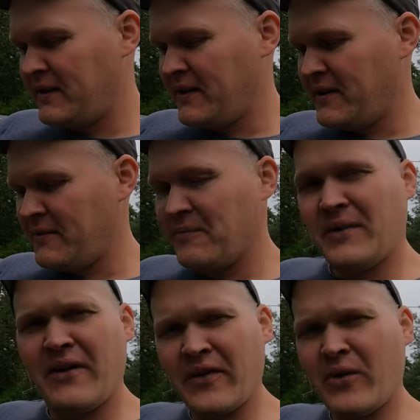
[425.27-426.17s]

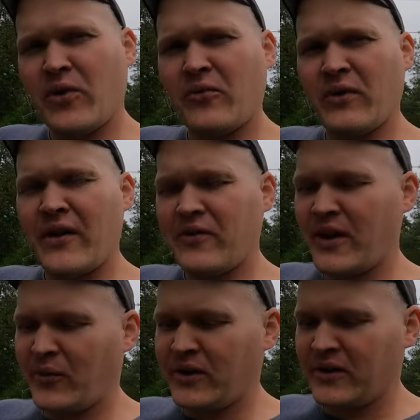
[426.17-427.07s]
But
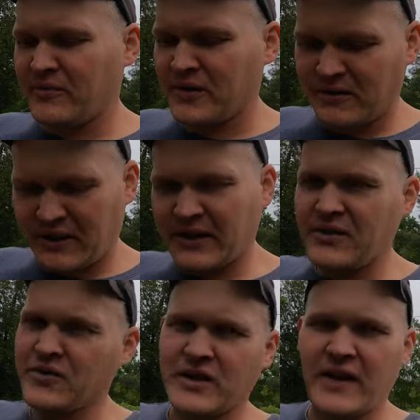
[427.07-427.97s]
everything went good, but
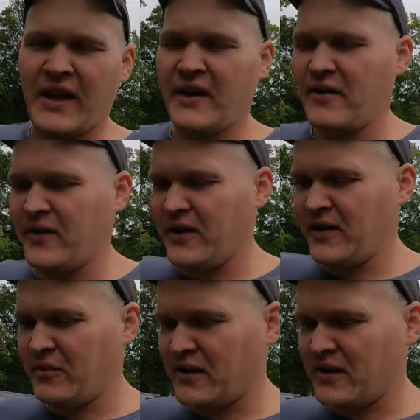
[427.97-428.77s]
you'll see that in another video.